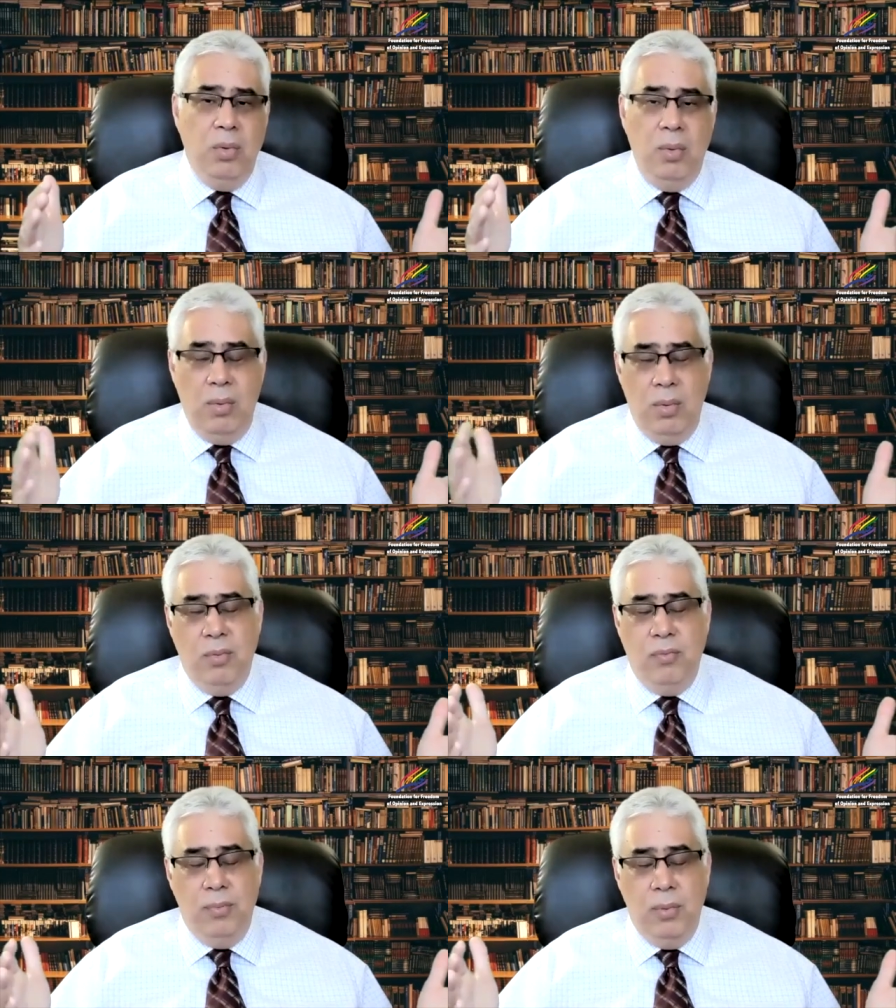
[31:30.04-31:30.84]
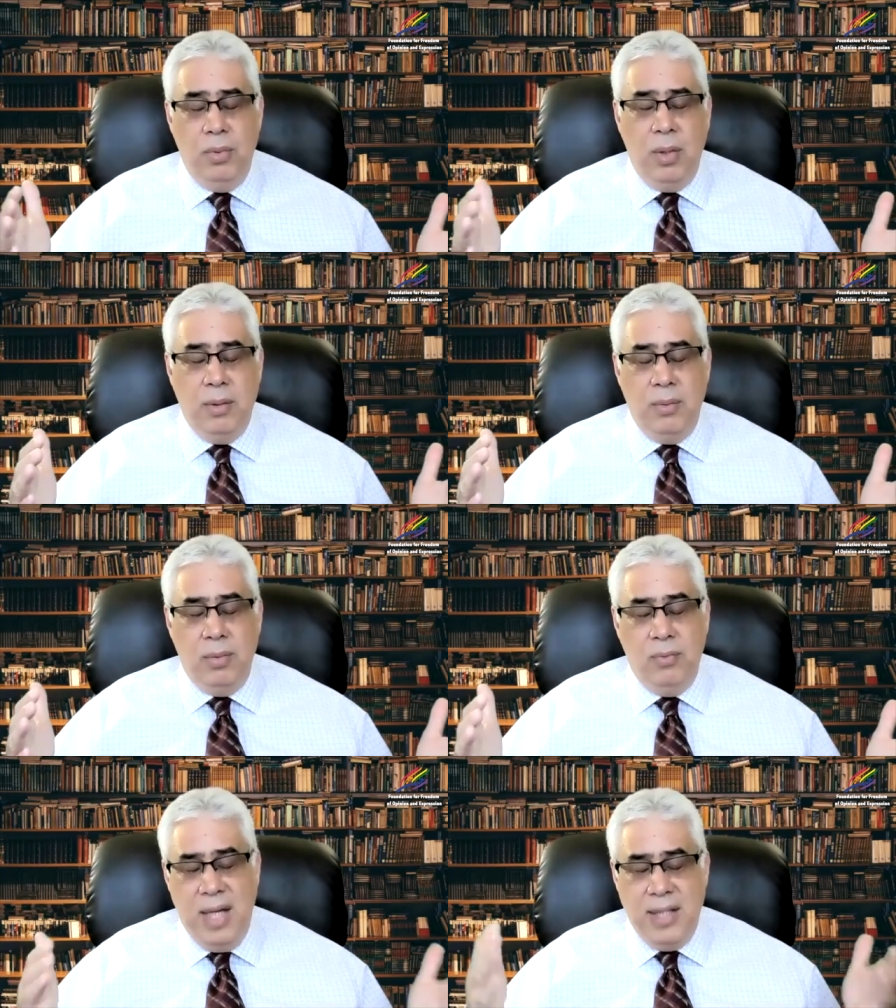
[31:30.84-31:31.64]
uh
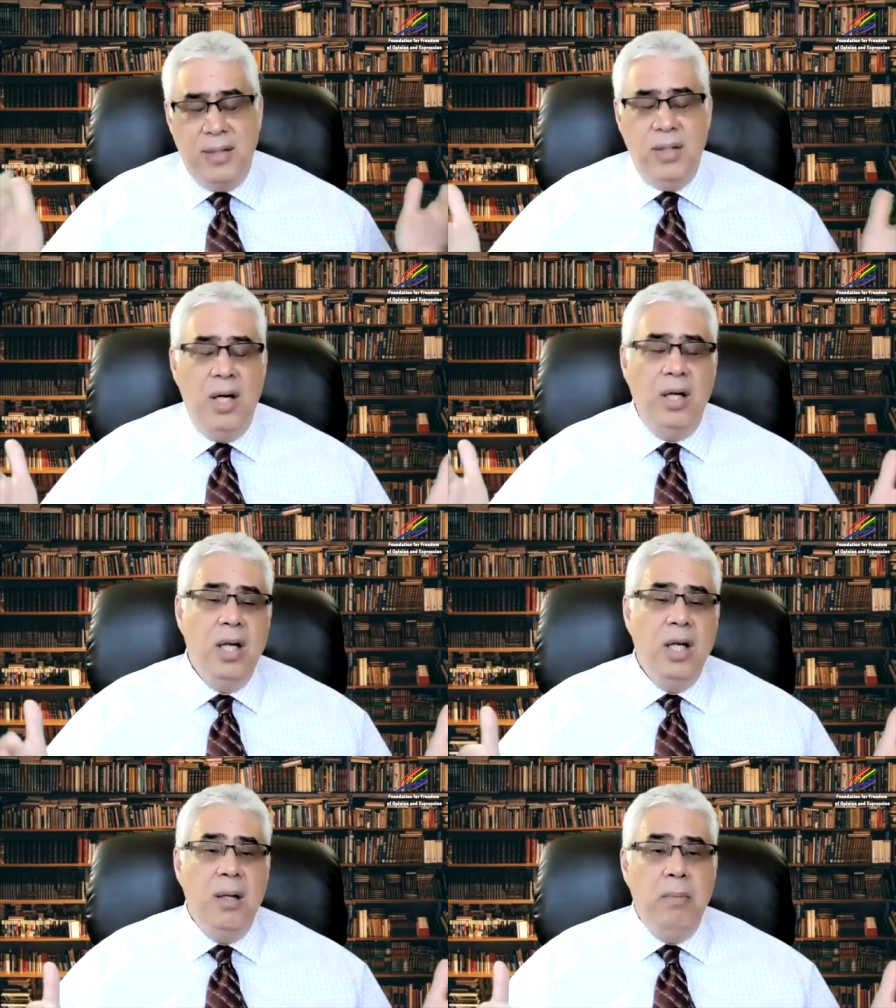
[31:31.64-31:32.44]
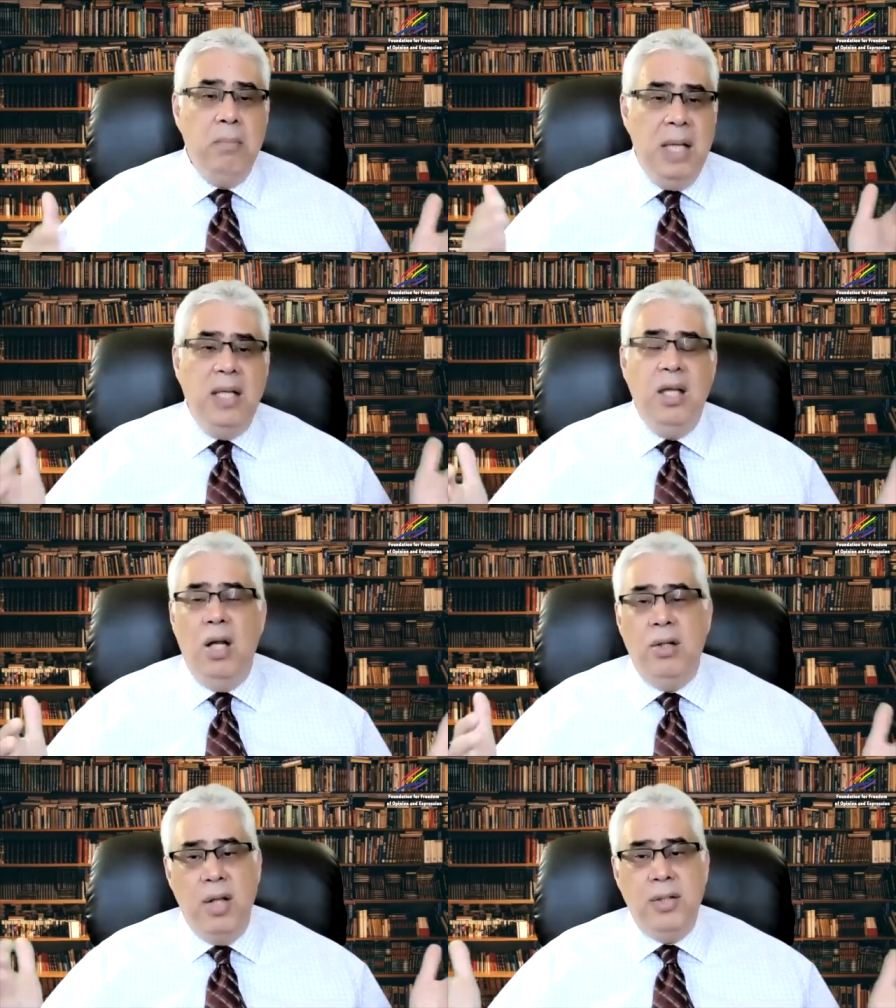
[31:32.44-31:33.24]
Western
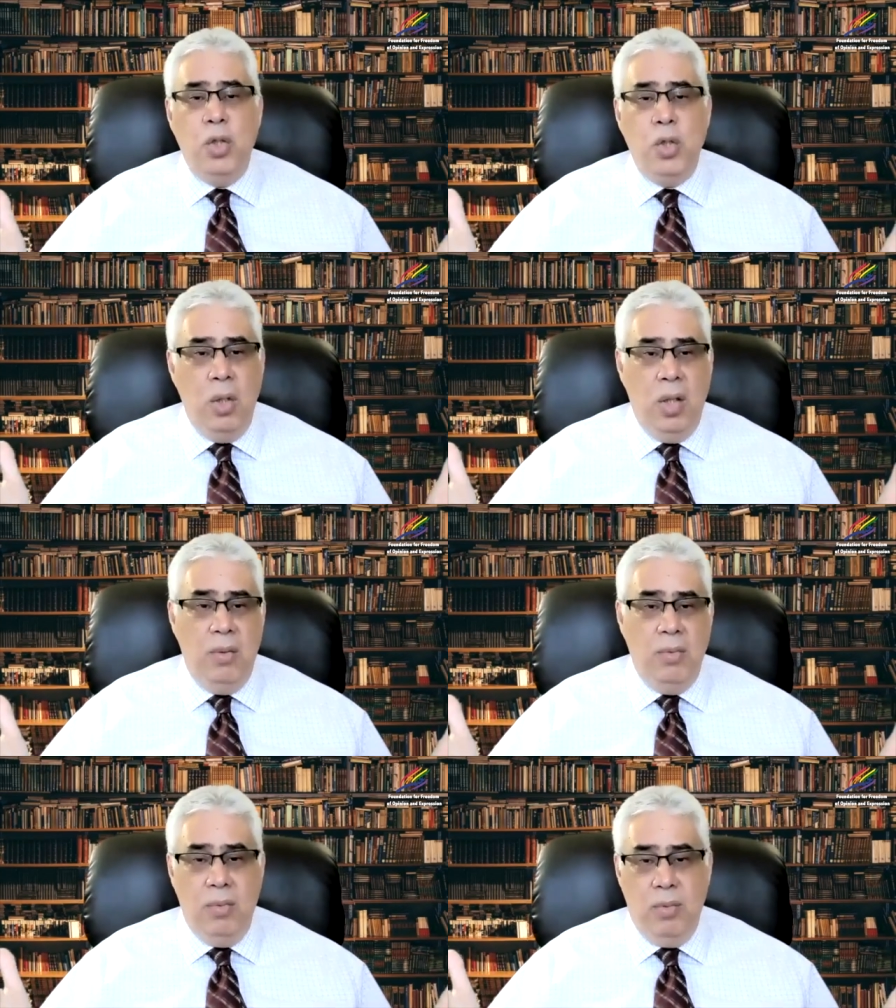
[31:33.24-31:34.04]
media doesn't uh,